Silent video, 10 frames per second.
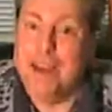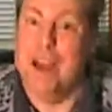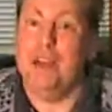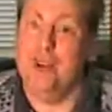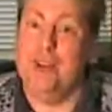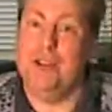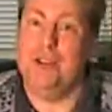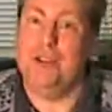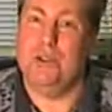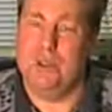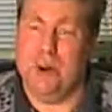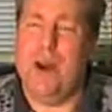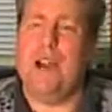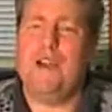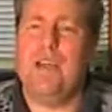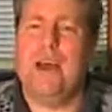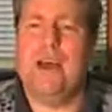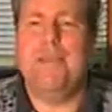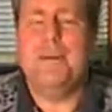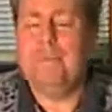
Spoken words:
and you really should too. Go watch the site.